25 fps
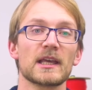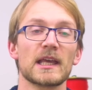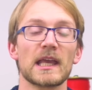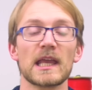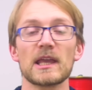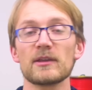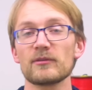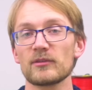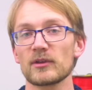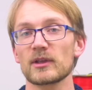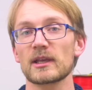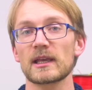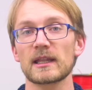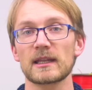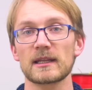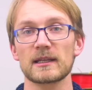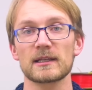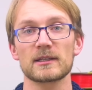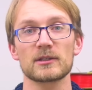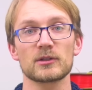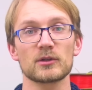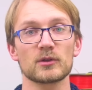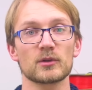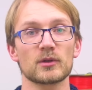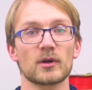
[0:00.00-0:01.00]
if you're getting a
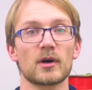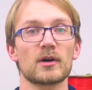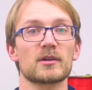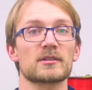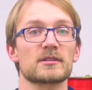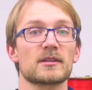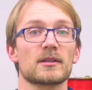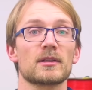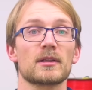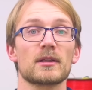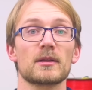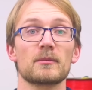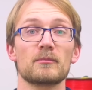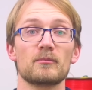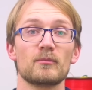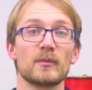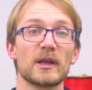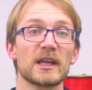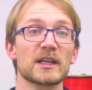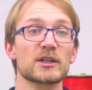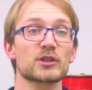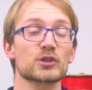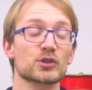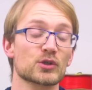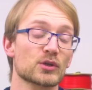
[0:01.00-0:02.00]
new nozzle,
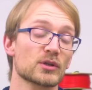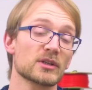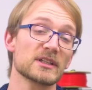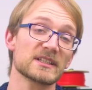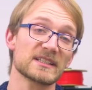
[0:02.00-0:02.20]
make sure